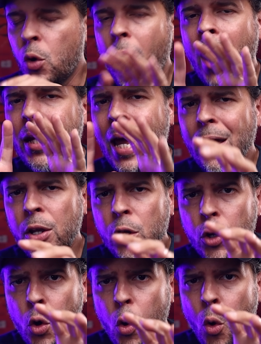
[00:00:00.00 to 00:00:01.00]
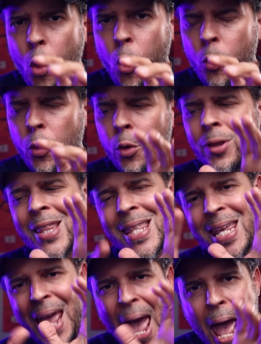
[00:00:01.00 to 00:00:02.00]
So I'm not gonna go over
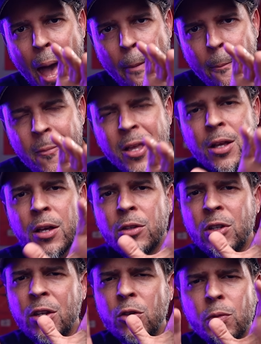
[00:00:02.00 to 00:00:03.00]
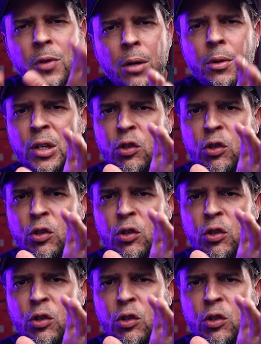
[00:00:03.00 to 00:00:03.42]
the app because it's very